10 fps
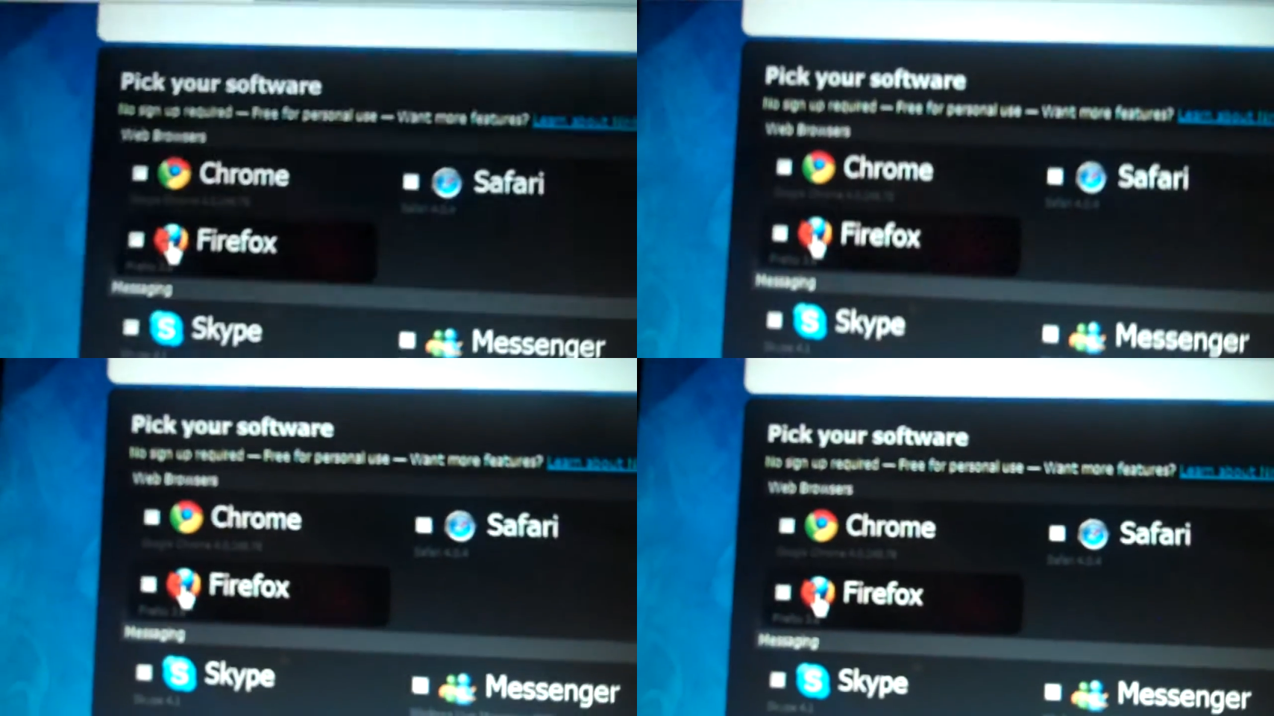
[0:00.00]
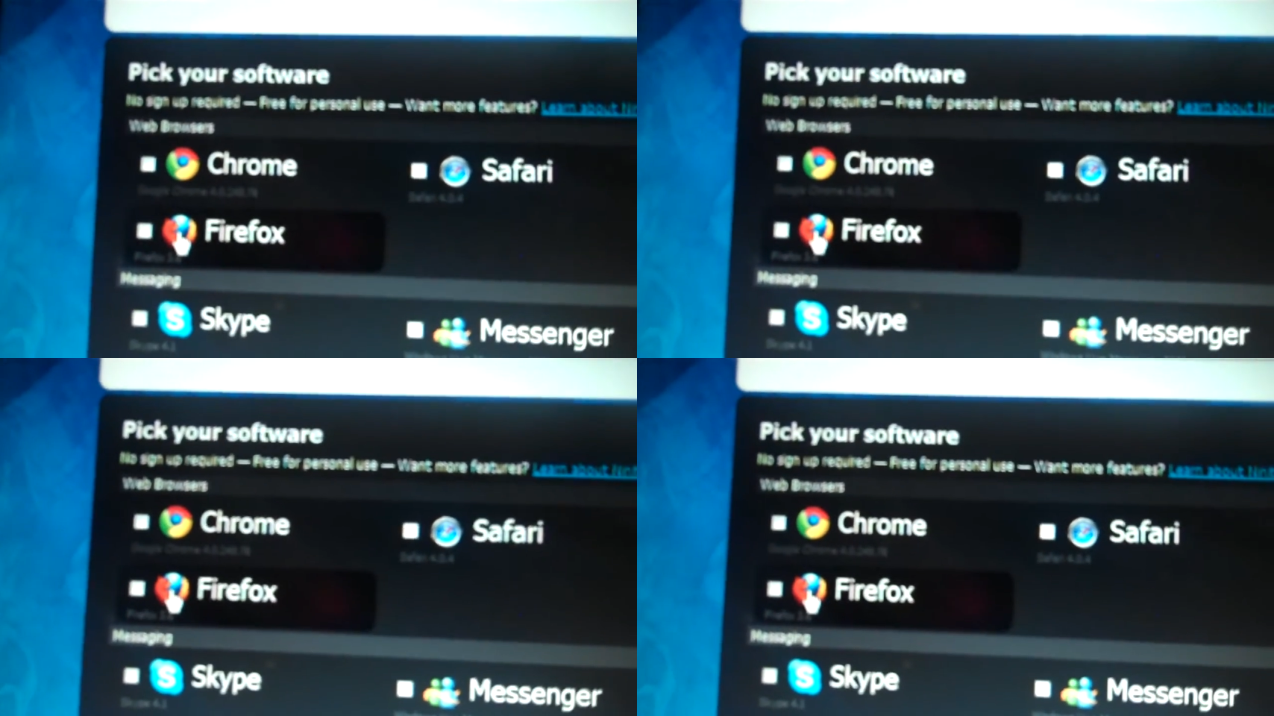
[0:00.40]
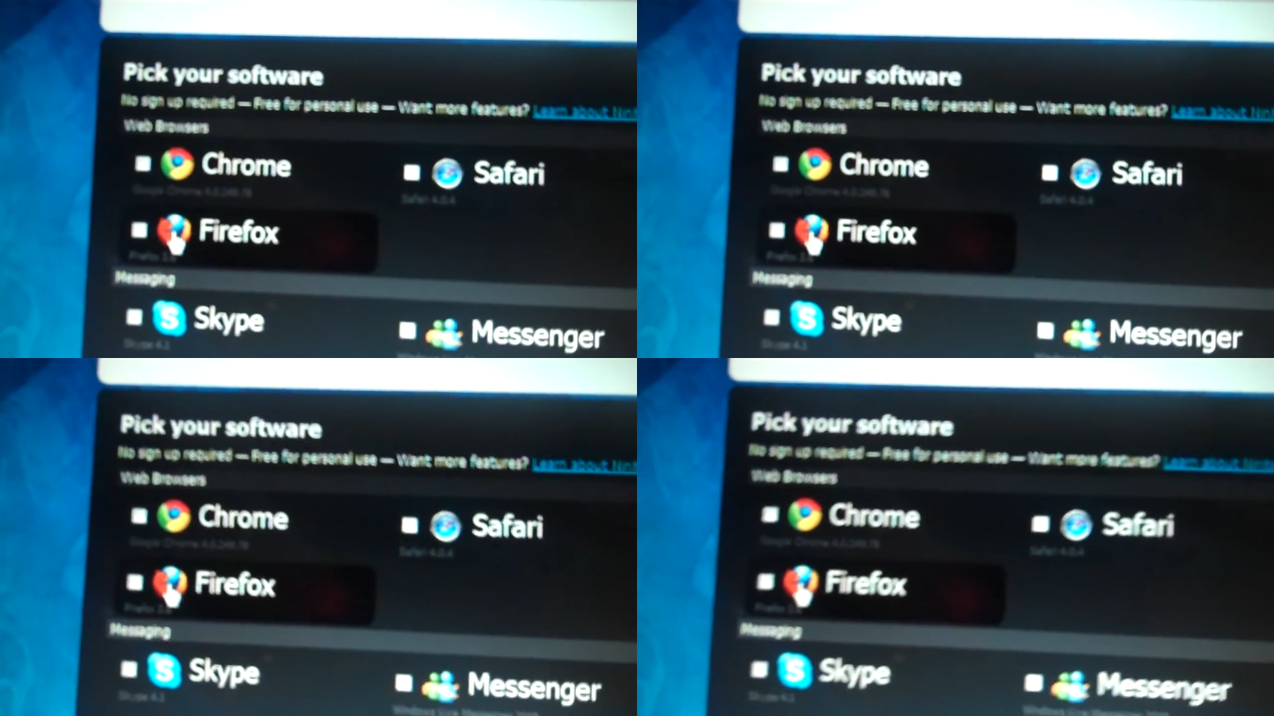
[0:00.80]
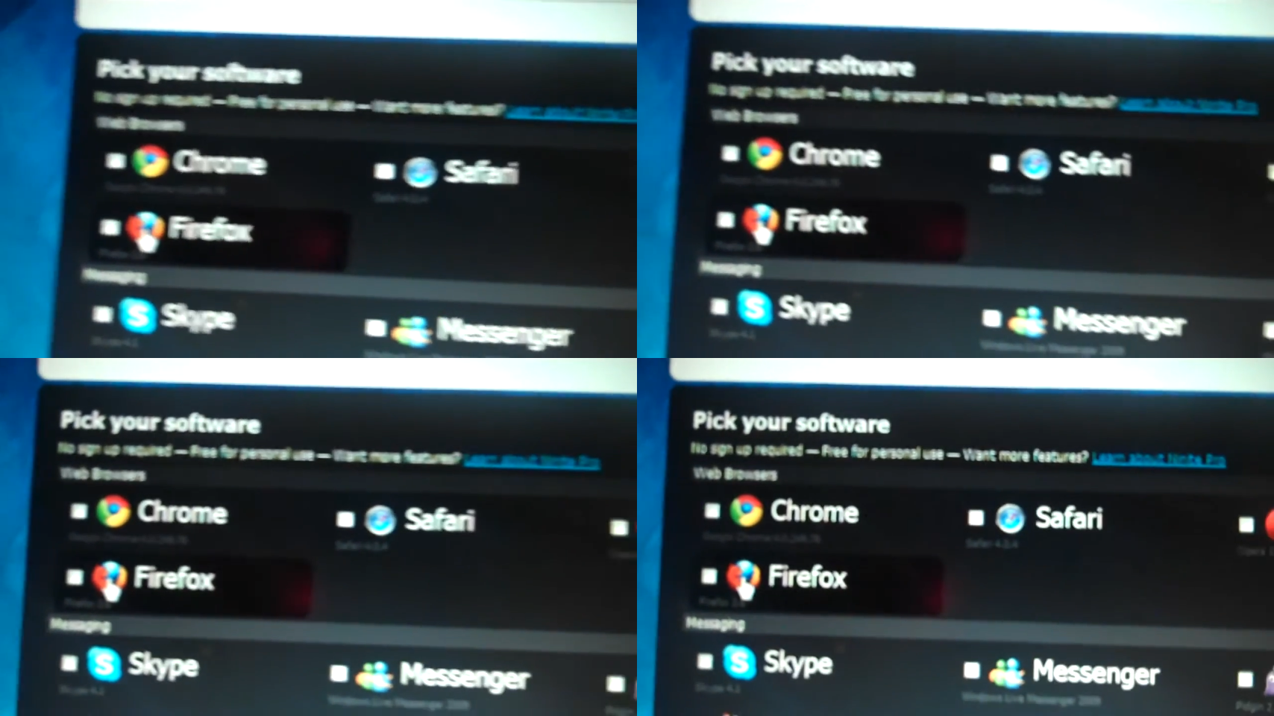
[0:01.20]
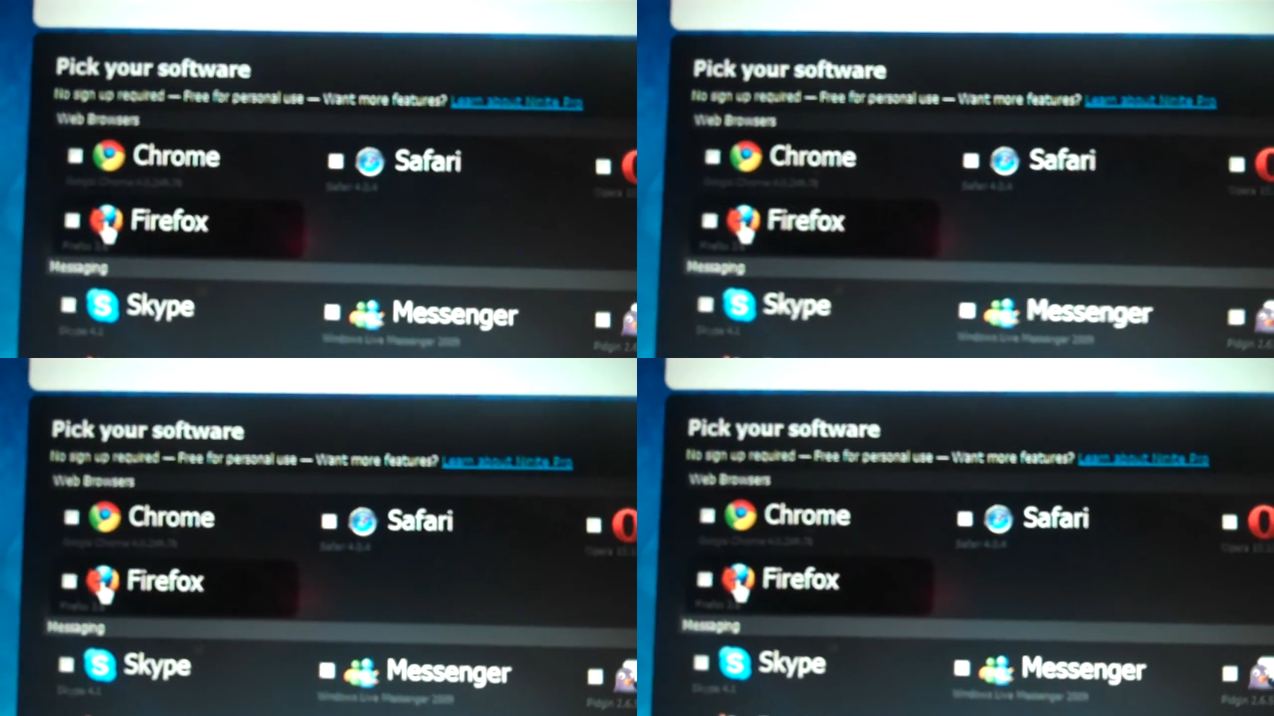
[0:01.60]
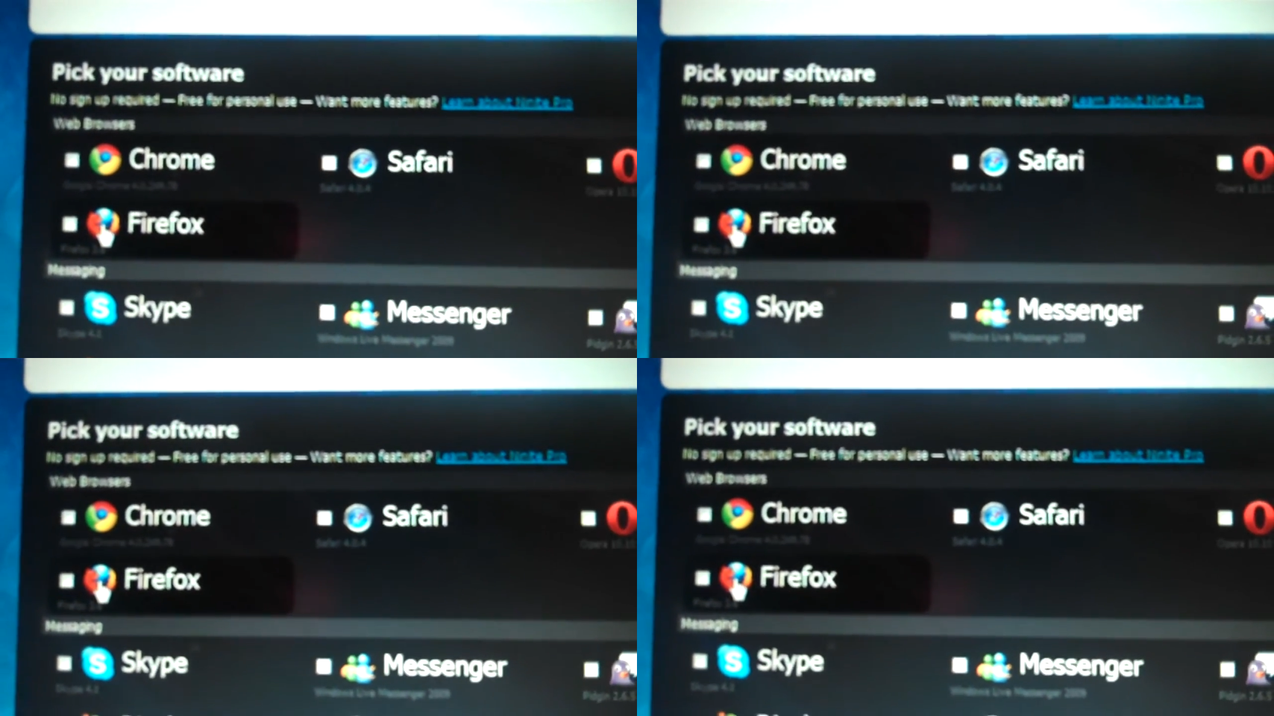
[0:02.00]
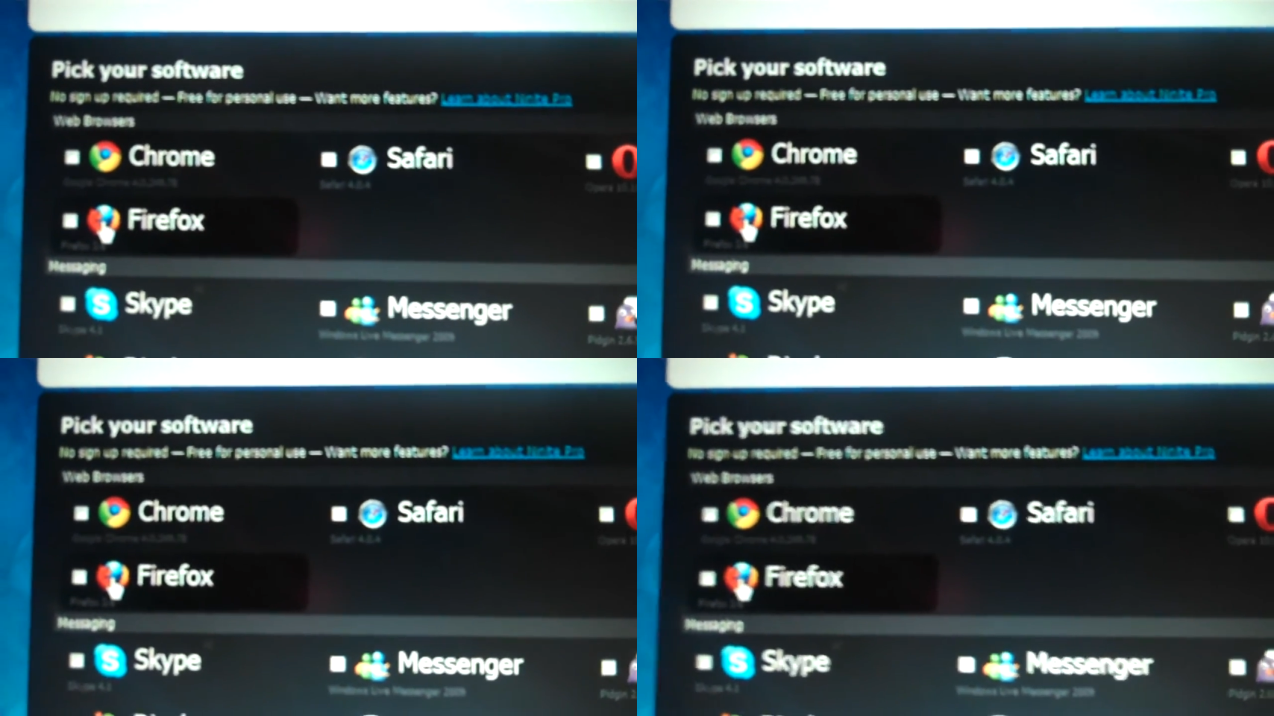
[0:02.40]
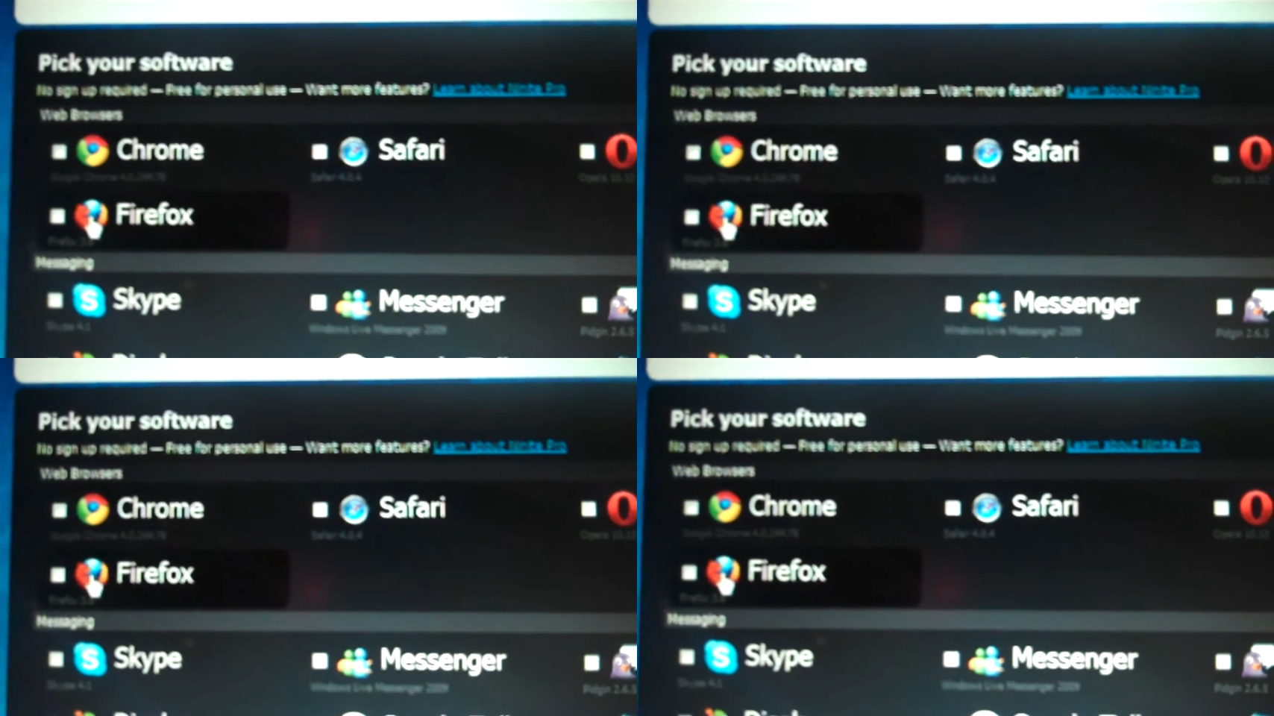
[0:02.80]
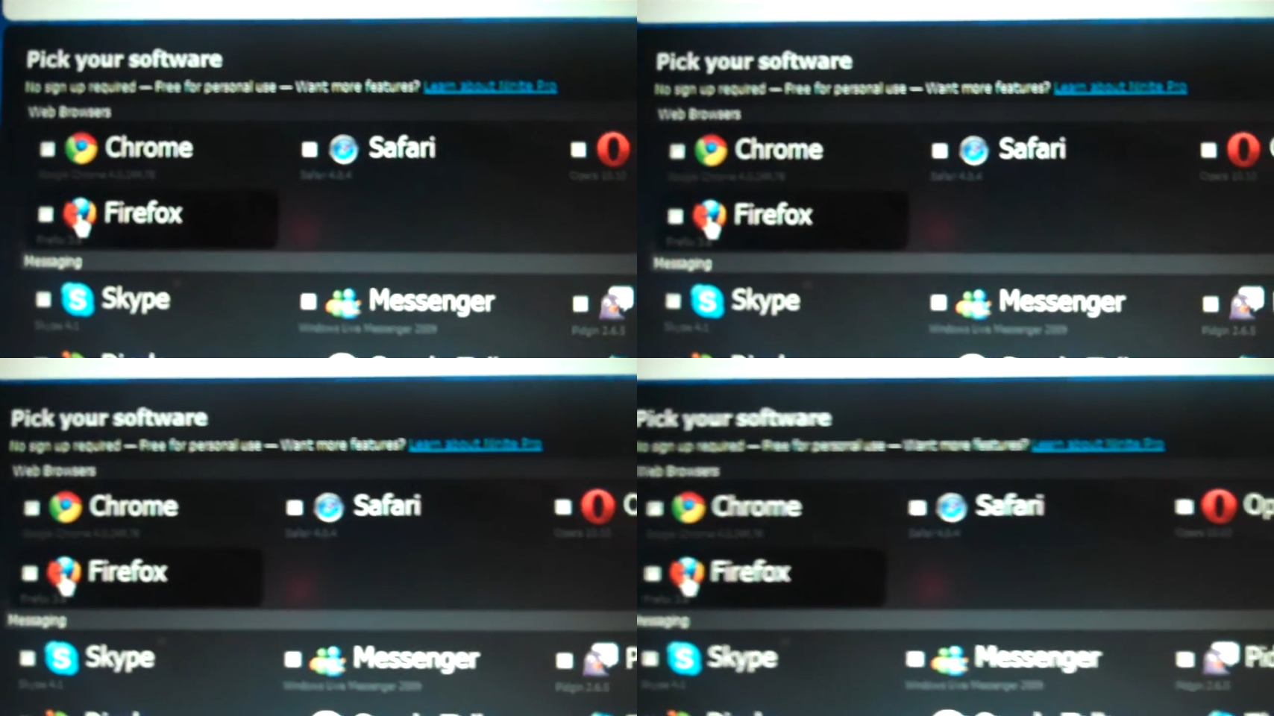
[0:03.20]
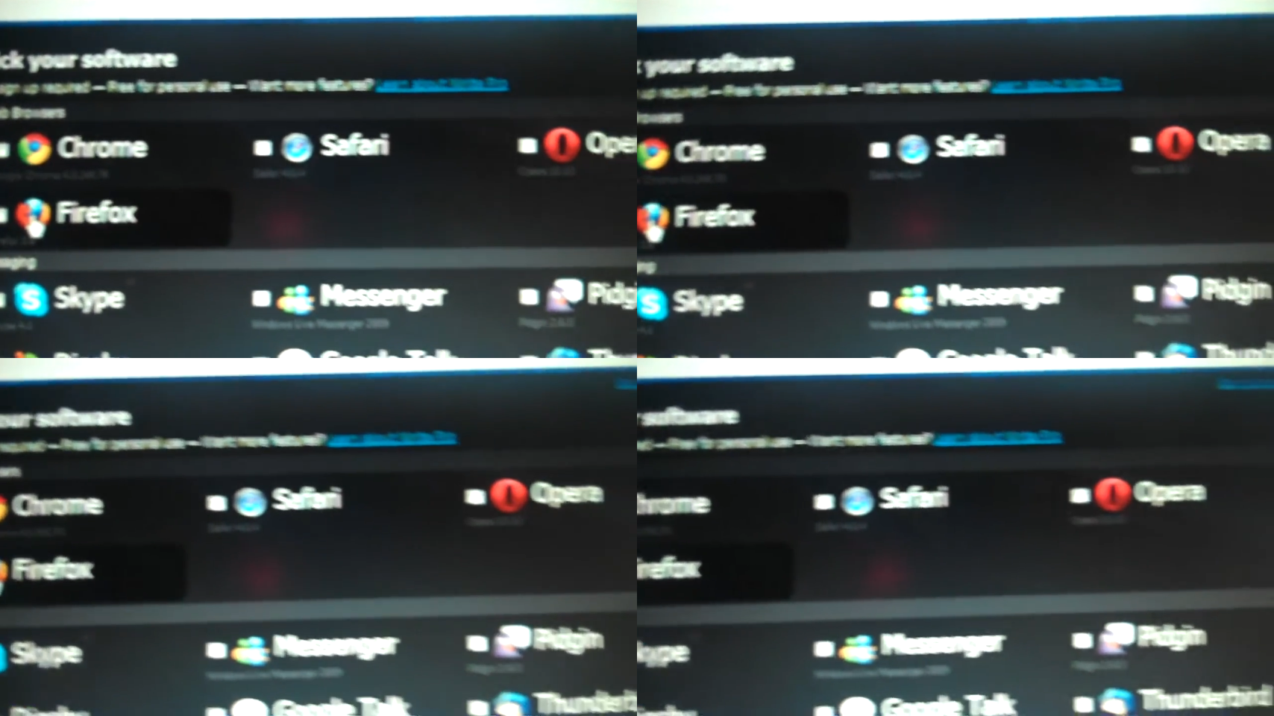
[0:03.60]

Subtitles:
[unreadable: no face in view]